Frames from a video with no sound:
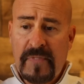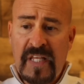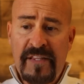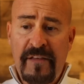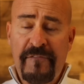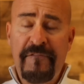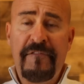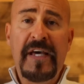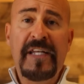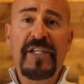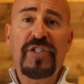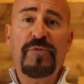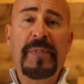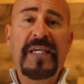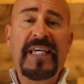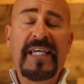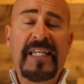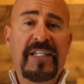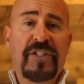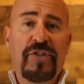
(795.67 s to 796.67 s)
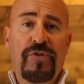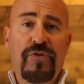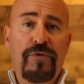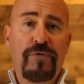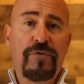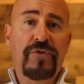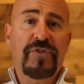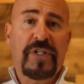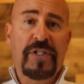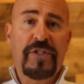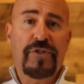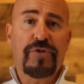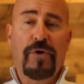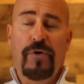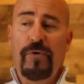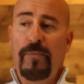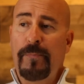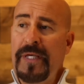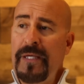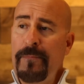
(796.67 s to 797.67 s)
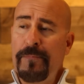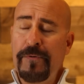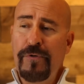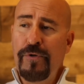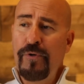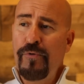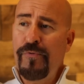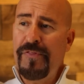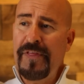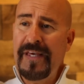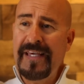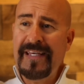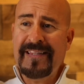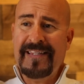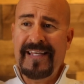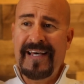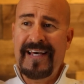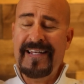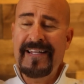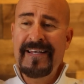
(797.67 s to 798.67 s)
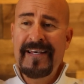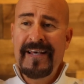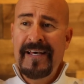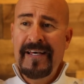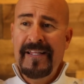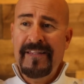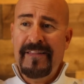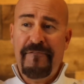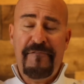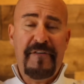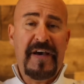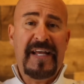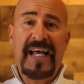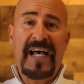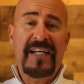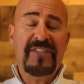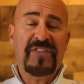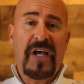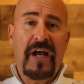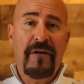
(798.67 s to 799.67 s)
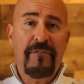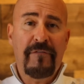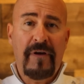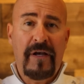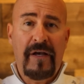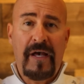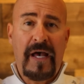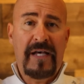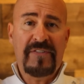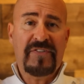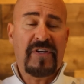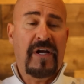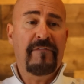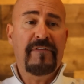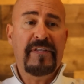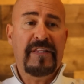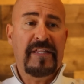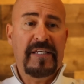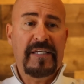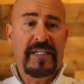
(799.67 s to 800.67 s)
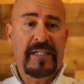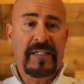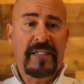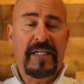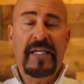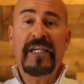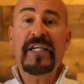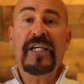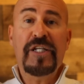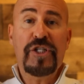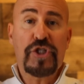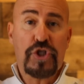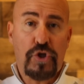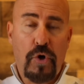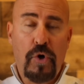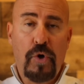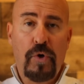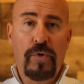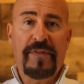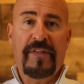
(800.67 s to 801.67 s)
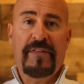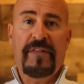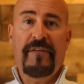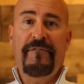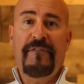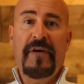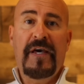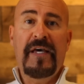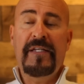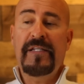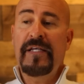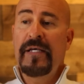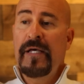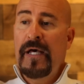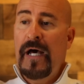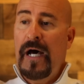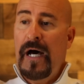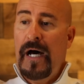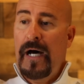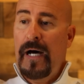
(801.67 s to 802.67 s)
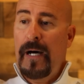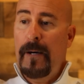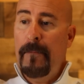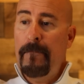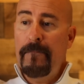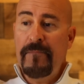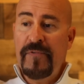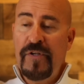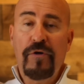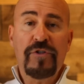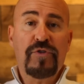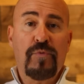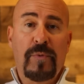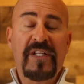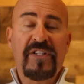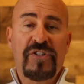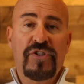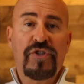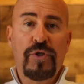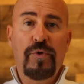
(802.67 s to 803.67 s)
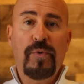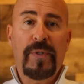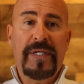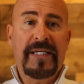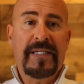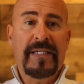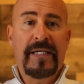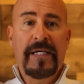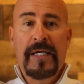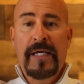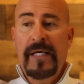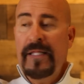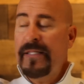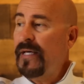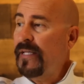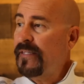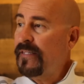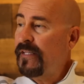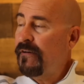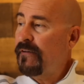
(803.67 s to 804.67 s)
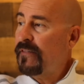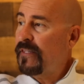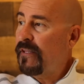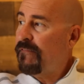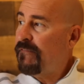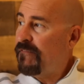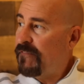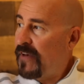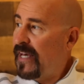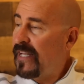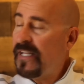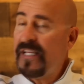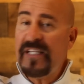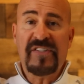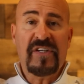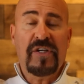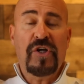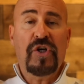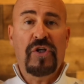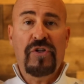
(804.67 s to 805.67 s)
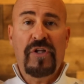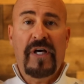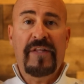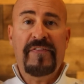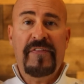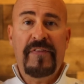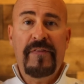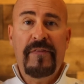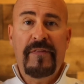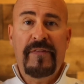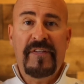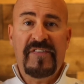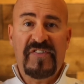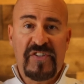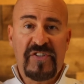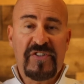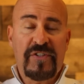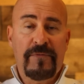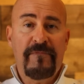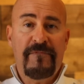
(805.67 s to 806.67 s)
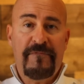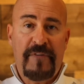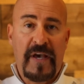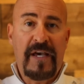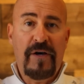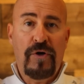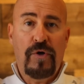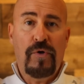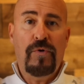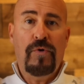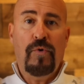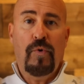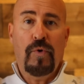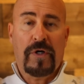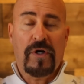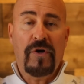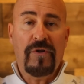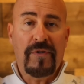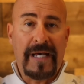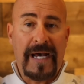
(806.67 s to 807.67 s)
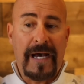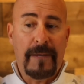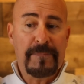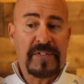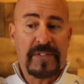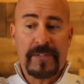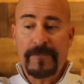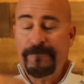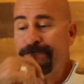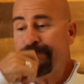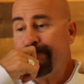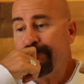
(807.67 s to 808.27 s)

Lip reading: the Fed is beginning to lose control. People who think that the Fed has everything in control, that the Fed knows what it's doing, that the Fed isn't going to let the system fail or collapse,